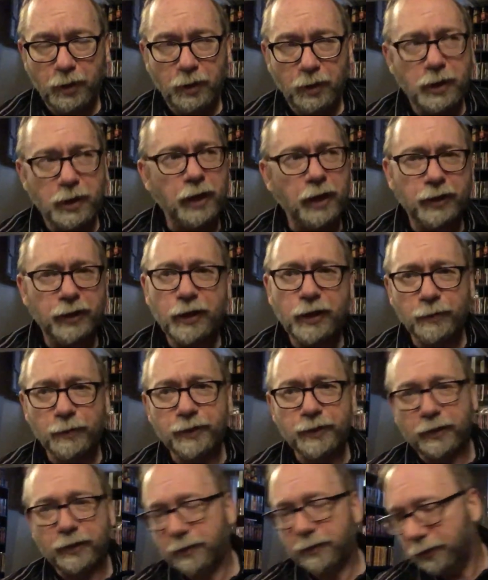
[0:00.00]
Yeah, I think he was
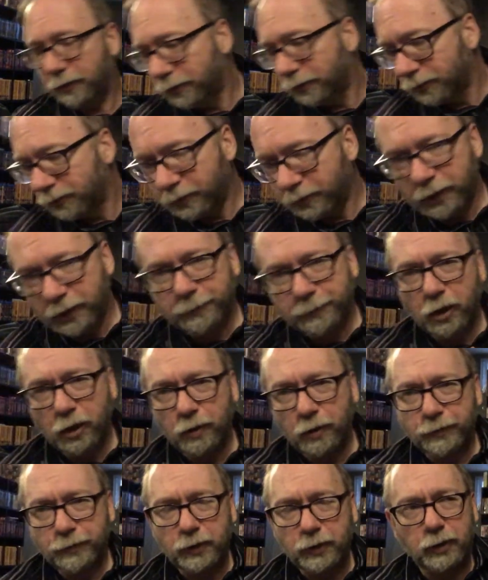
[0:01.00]
actually. James
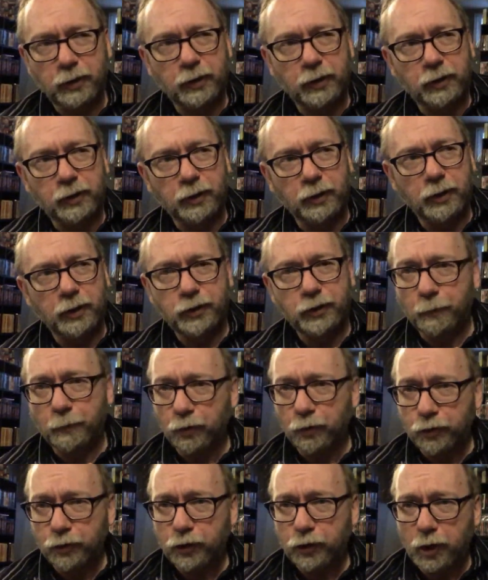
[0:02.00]
Garner was in like uh,
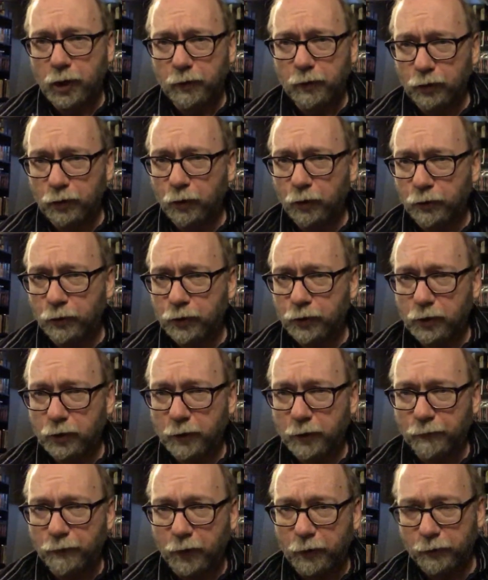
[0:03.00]
support your share, your local
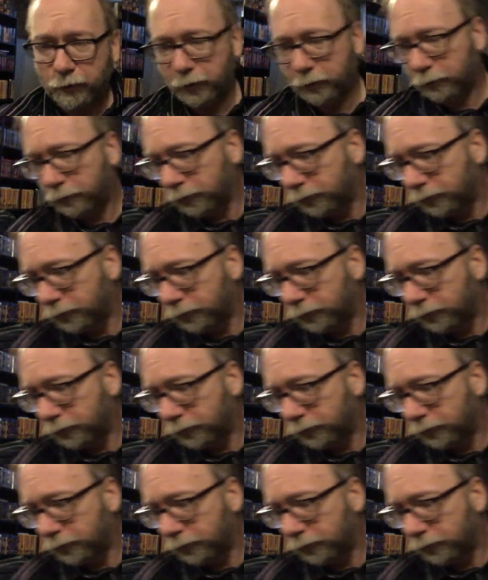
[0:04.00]
gunfighter too.